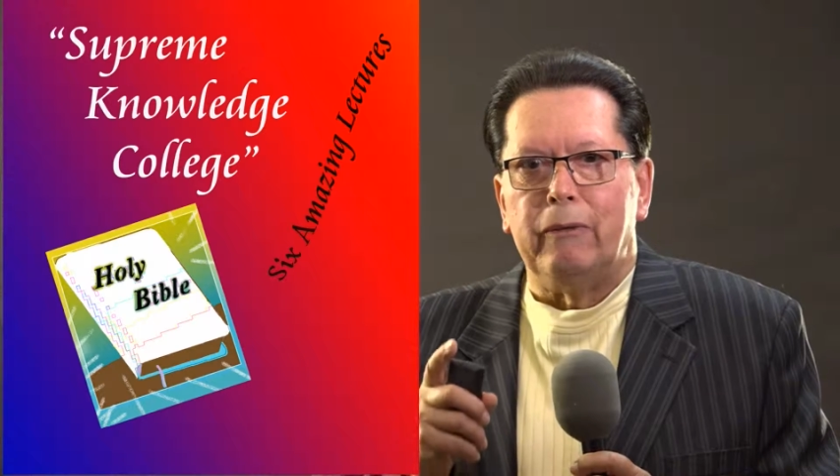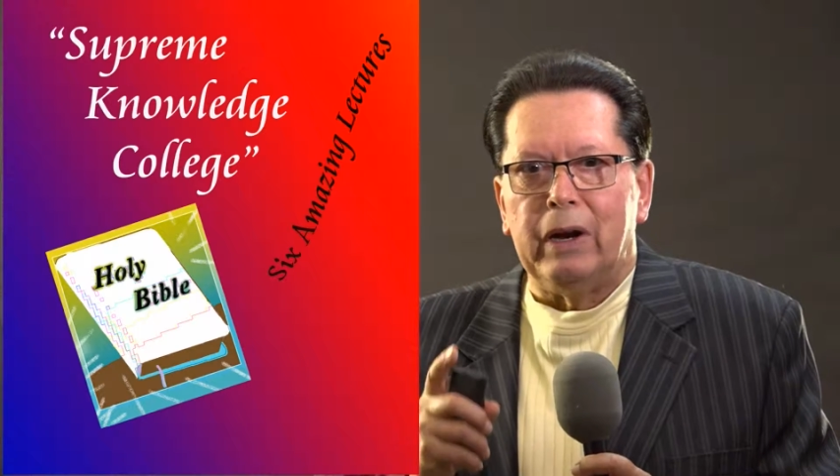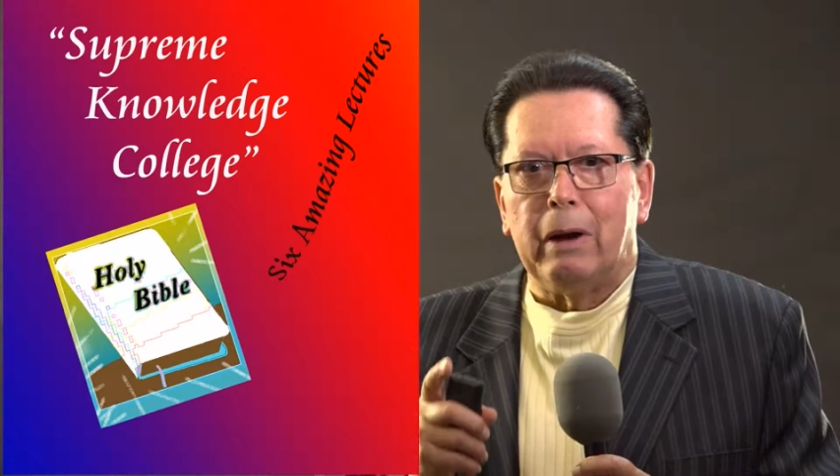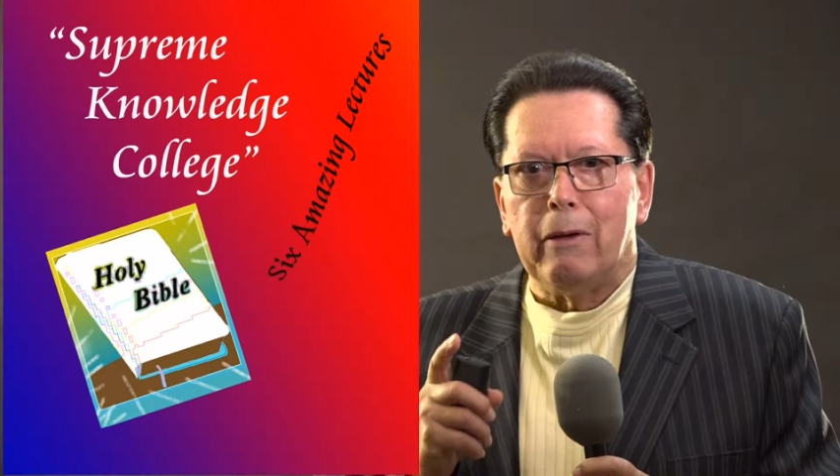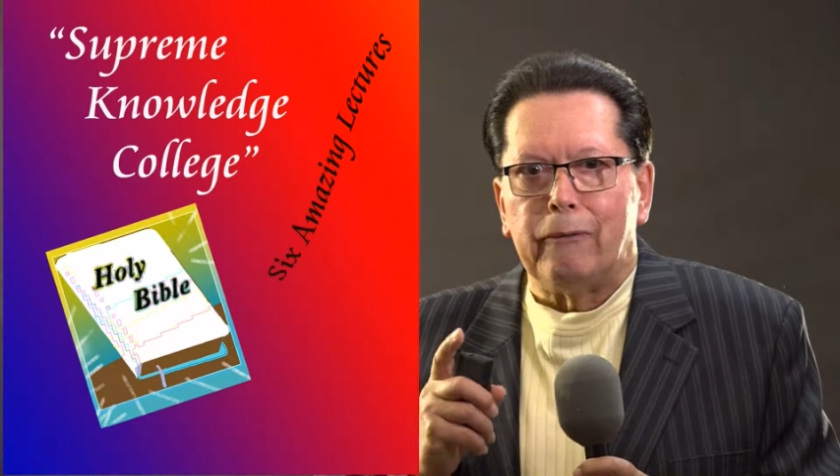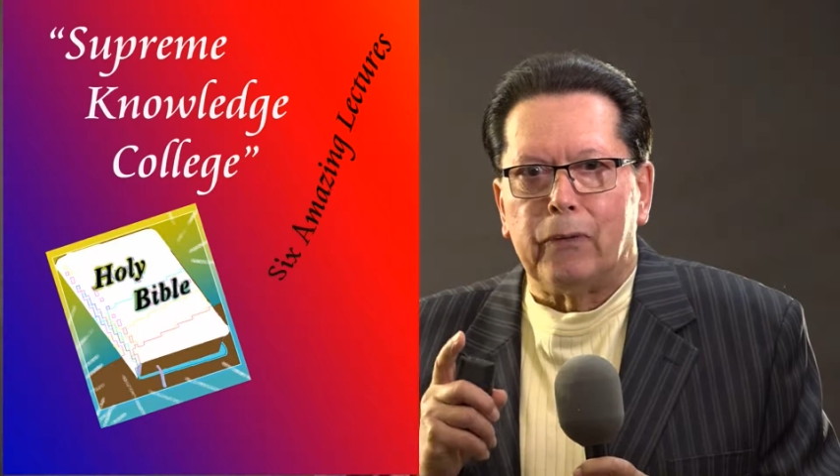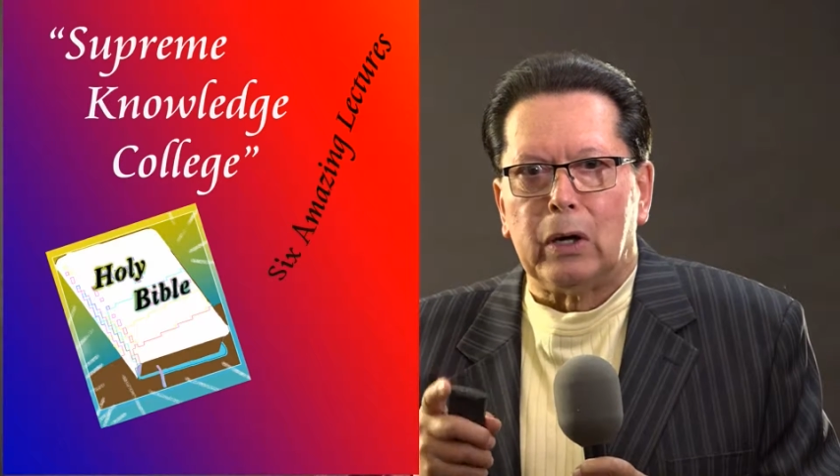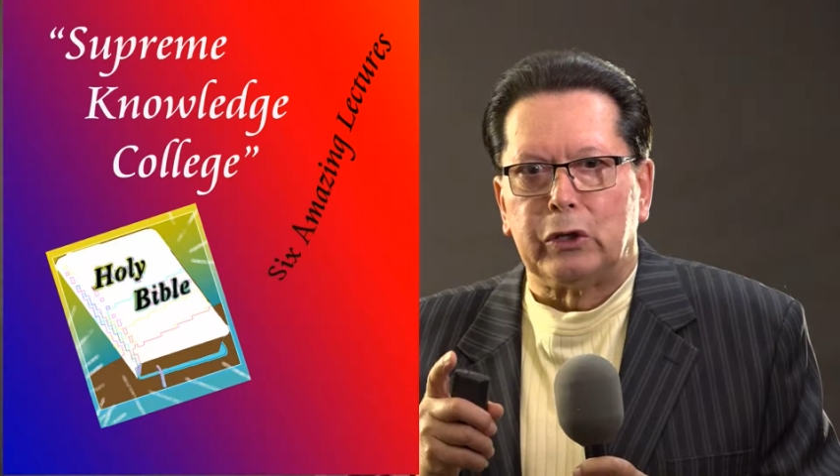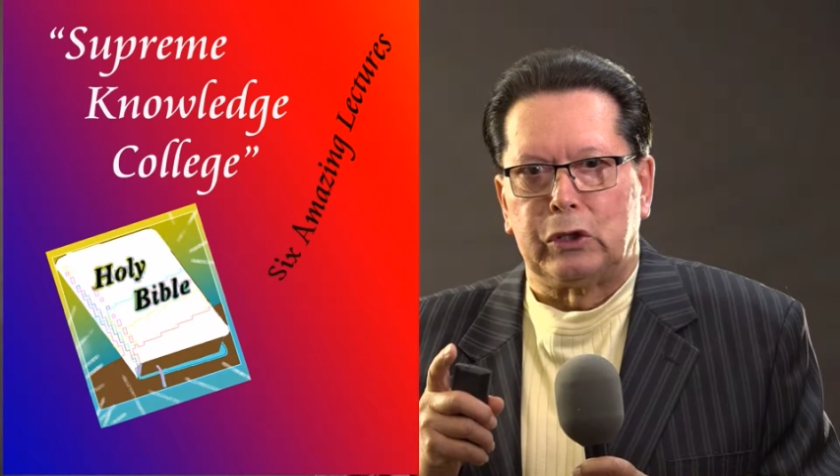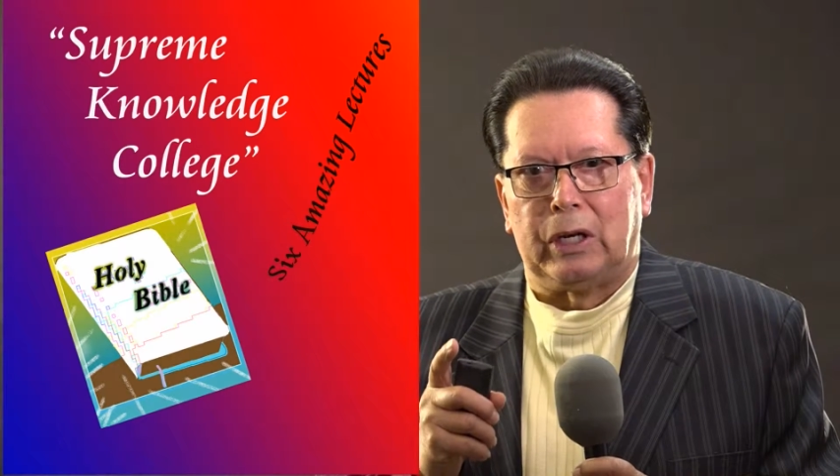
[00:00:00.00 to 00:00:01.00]
very
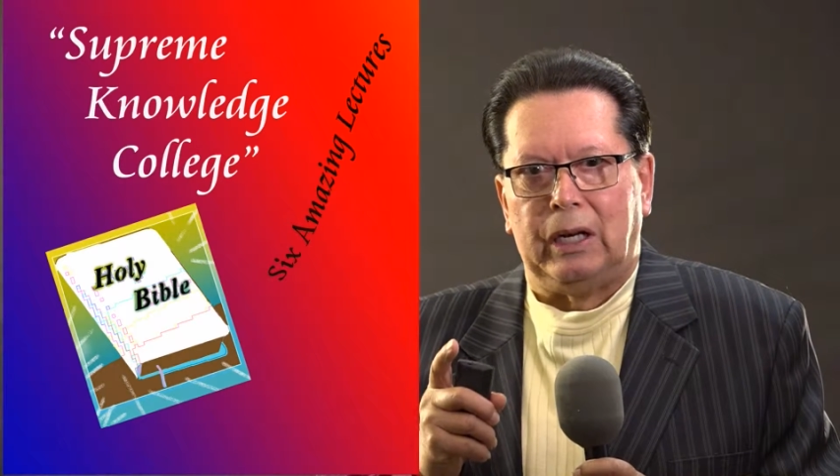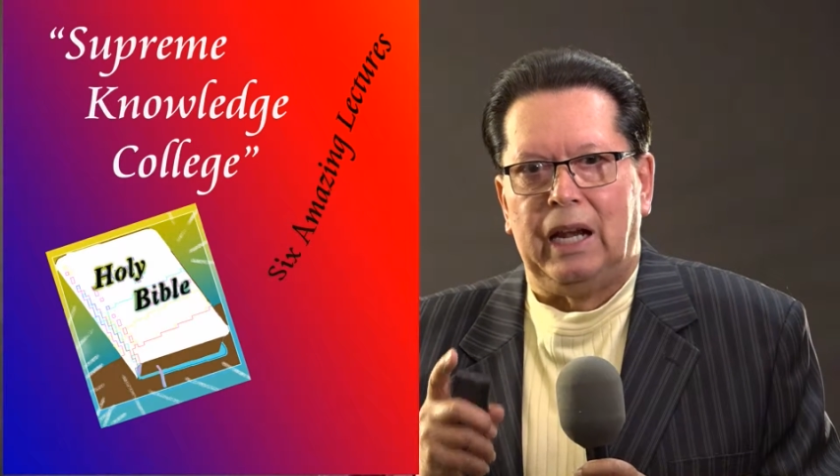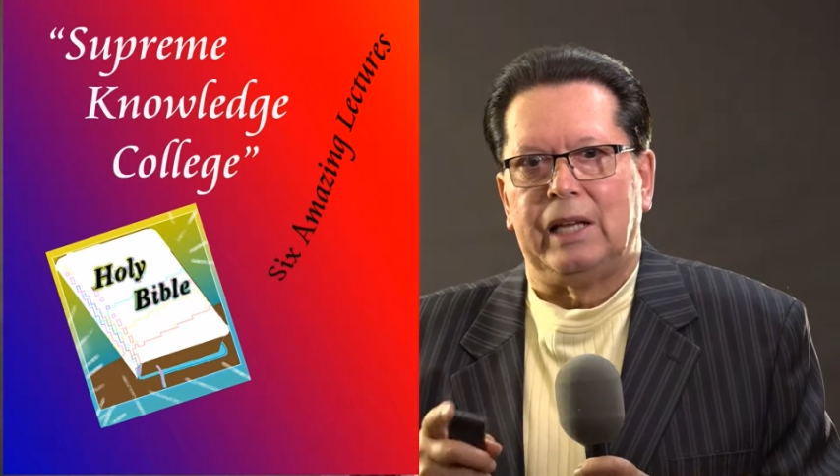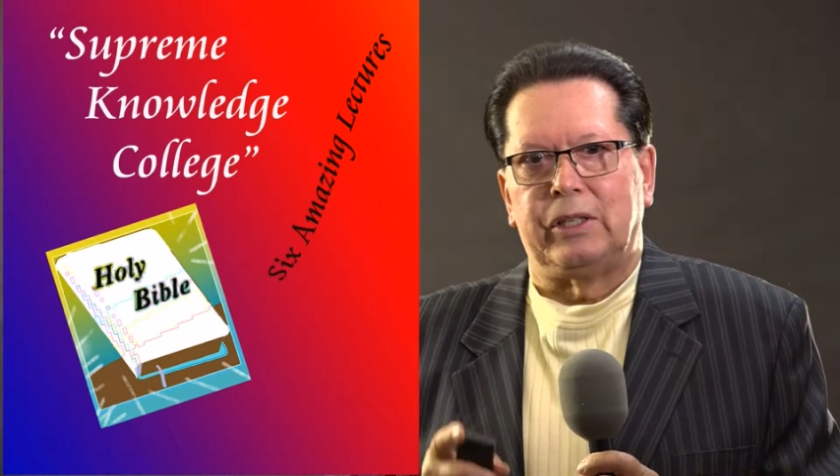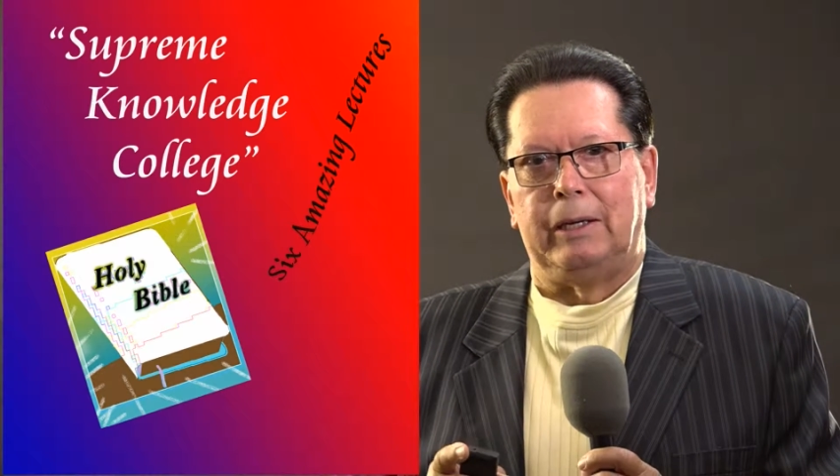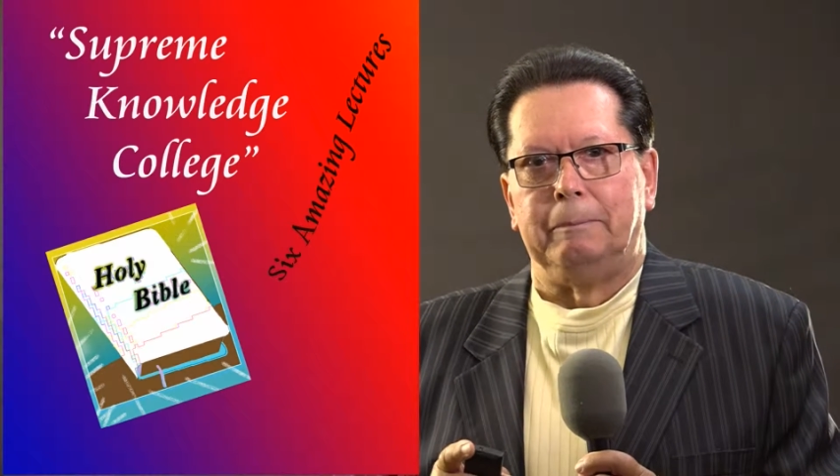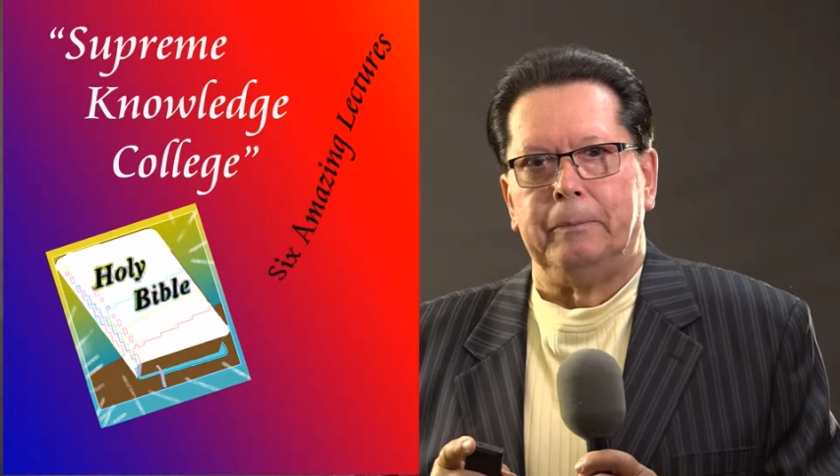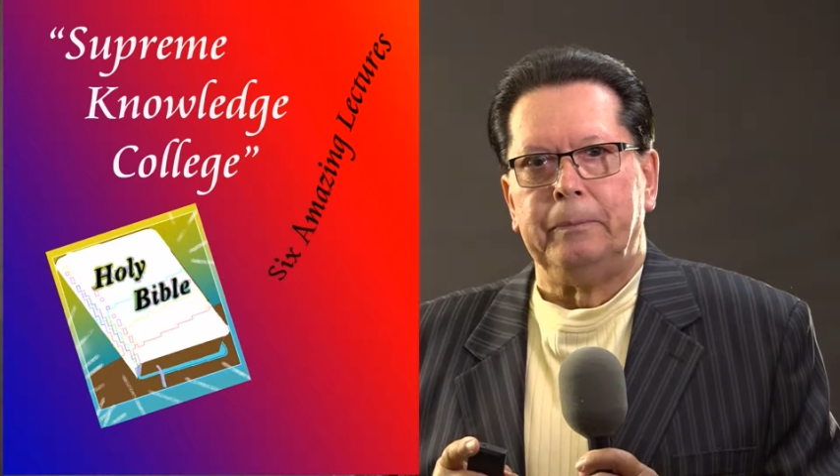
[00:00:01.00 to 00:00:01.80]
first lesson.